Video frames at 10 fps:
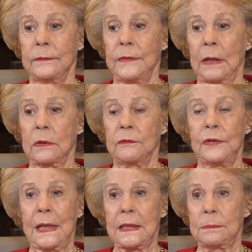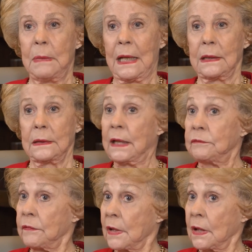reflects my
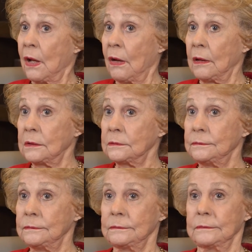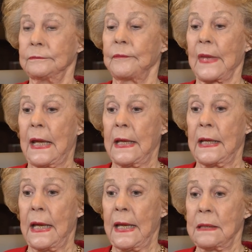love of the law
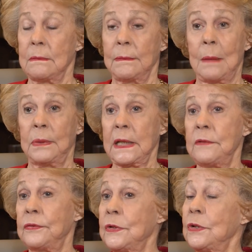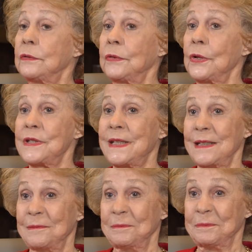and my belief in the
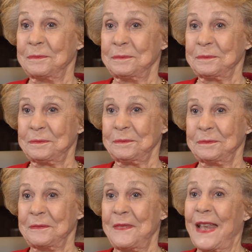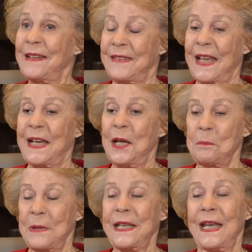university. That
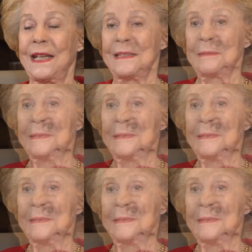helped me get it.